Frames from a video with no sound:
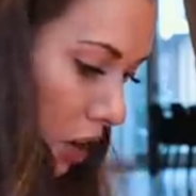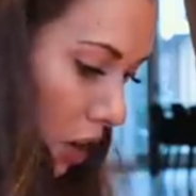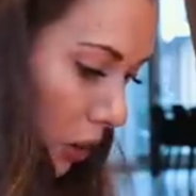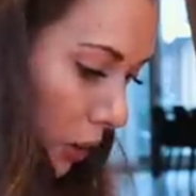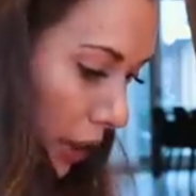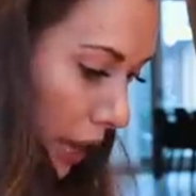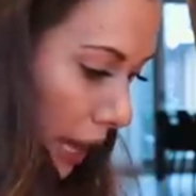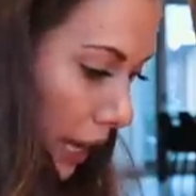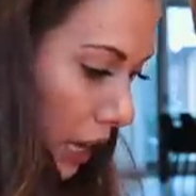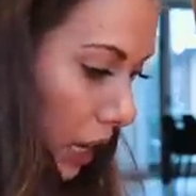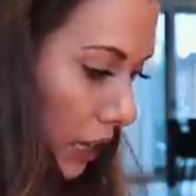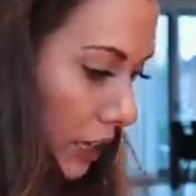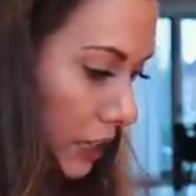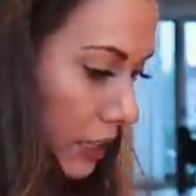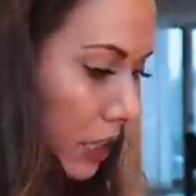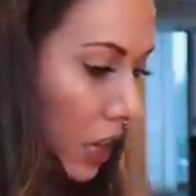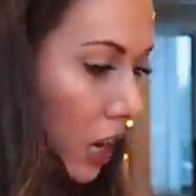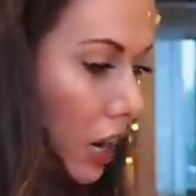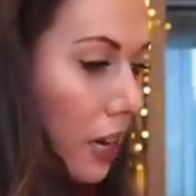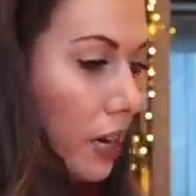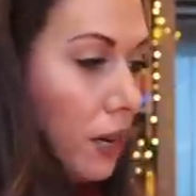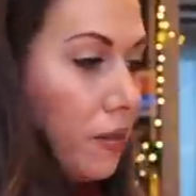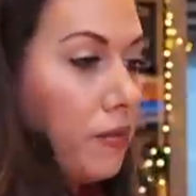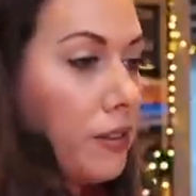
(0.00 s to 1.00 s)
Okay, I got a
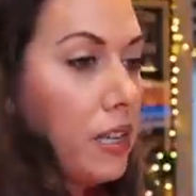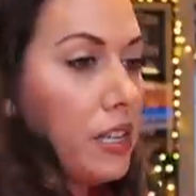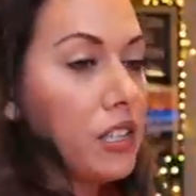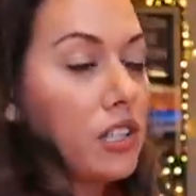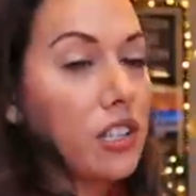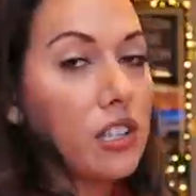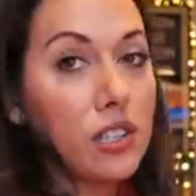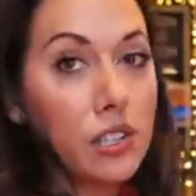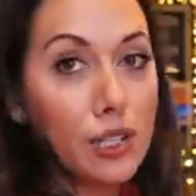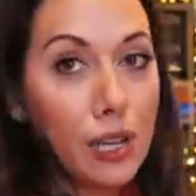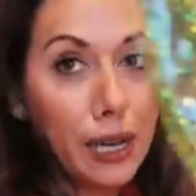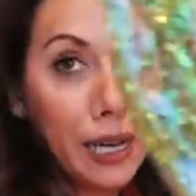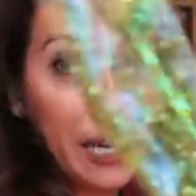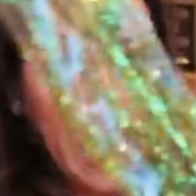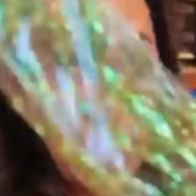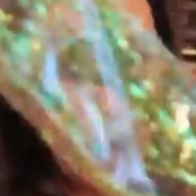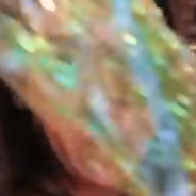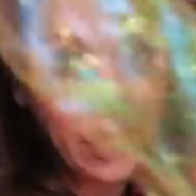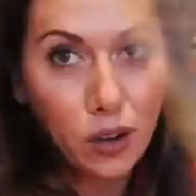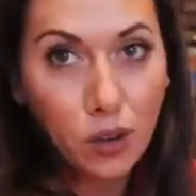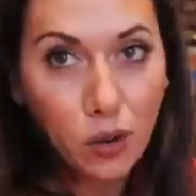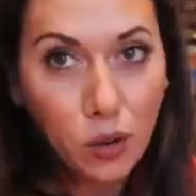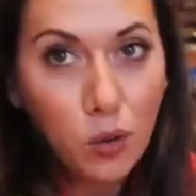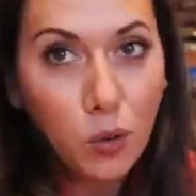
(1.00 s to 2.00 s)
ton of these because
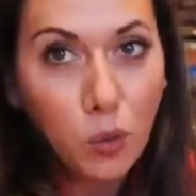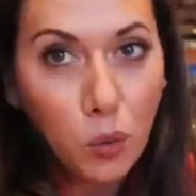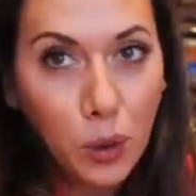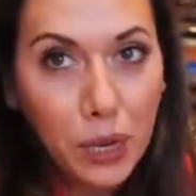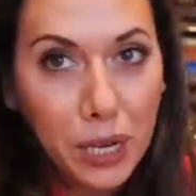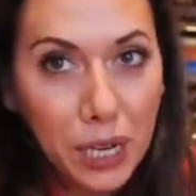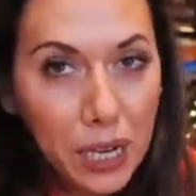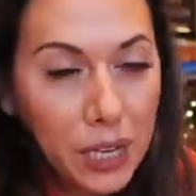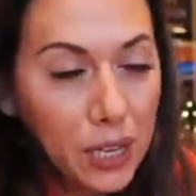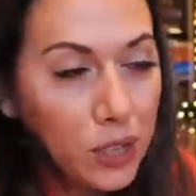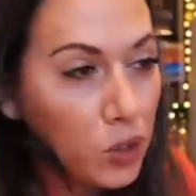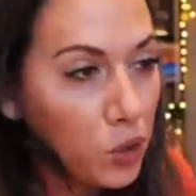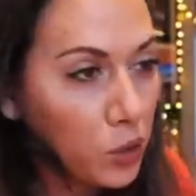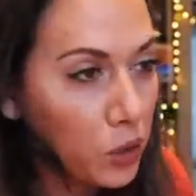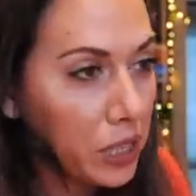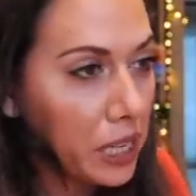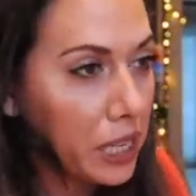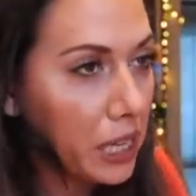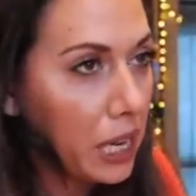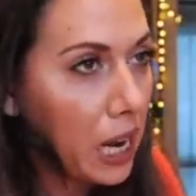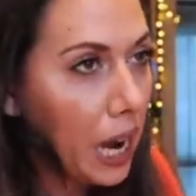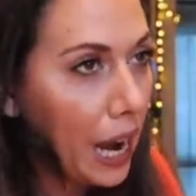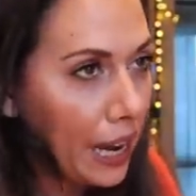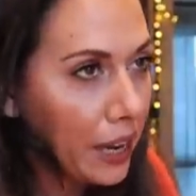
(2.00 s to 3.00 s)
again, we needed
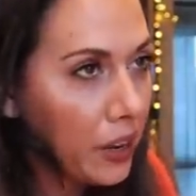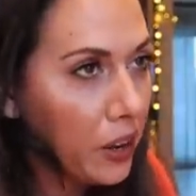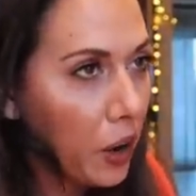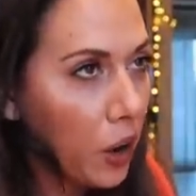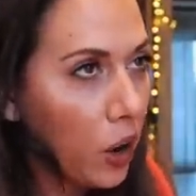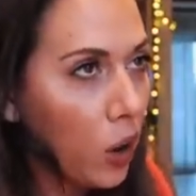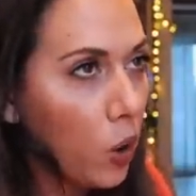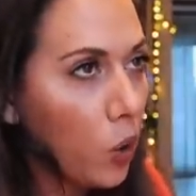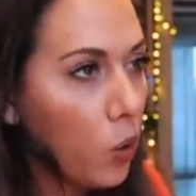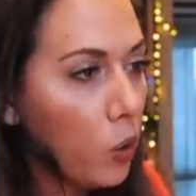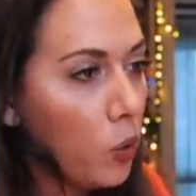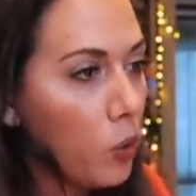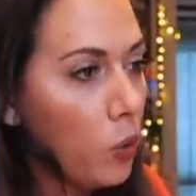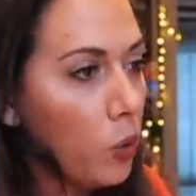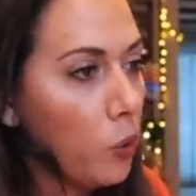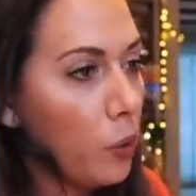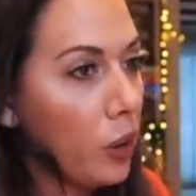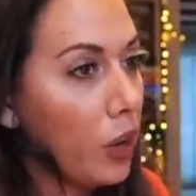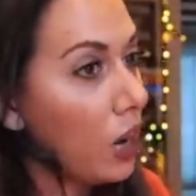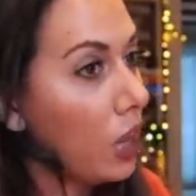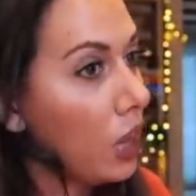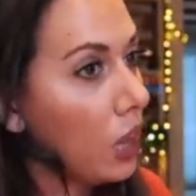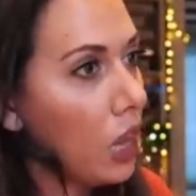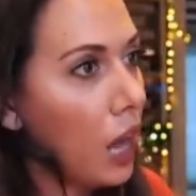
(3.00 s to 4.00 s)
green. I know
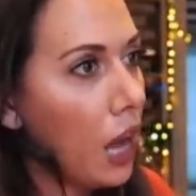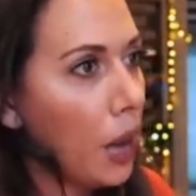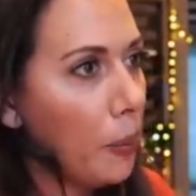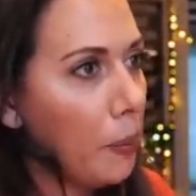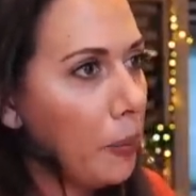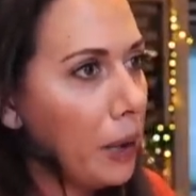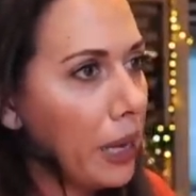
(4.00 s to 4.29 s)
we got a lot of